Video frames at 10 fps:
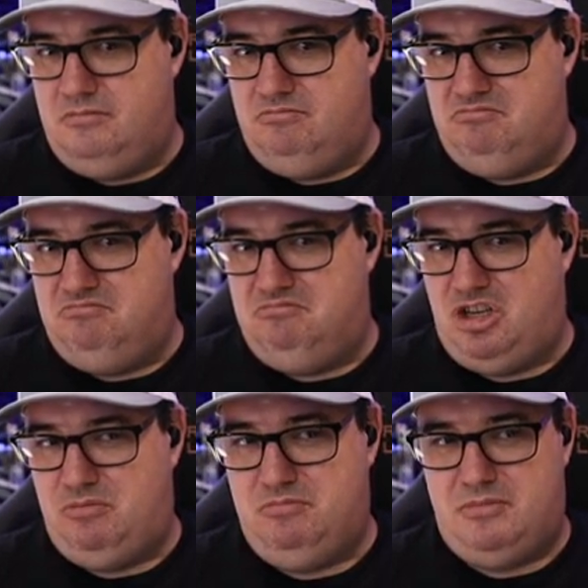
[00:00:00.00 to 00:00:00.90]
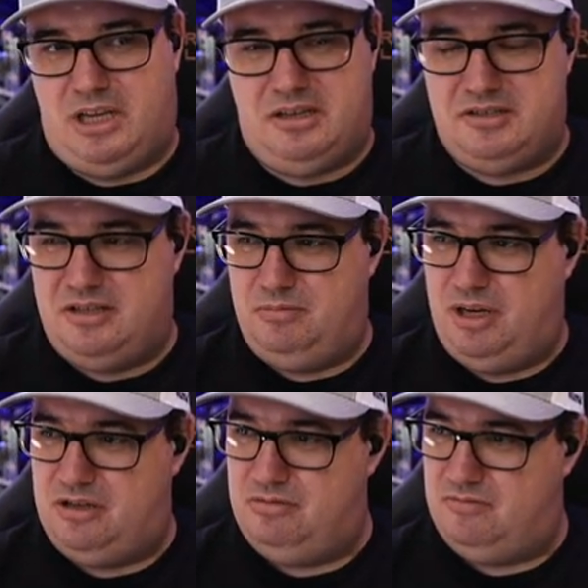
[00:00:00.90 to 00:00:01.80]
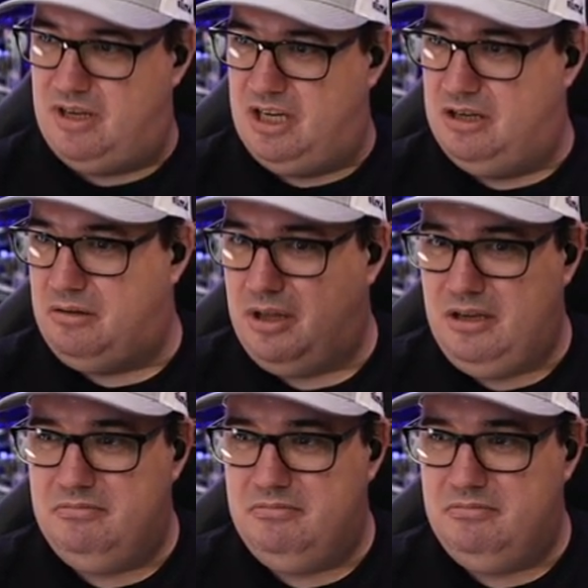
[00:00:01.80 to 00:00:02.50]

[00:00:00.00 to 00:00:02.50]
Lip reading: Nope, that doesn't appear to have done anything.